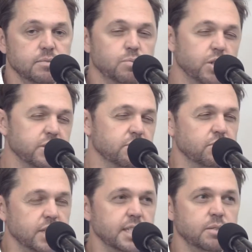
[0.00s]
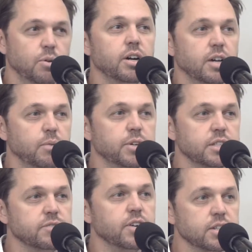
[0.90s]
Wasn't really what I wanted
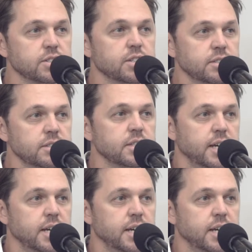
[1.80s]
to focus on.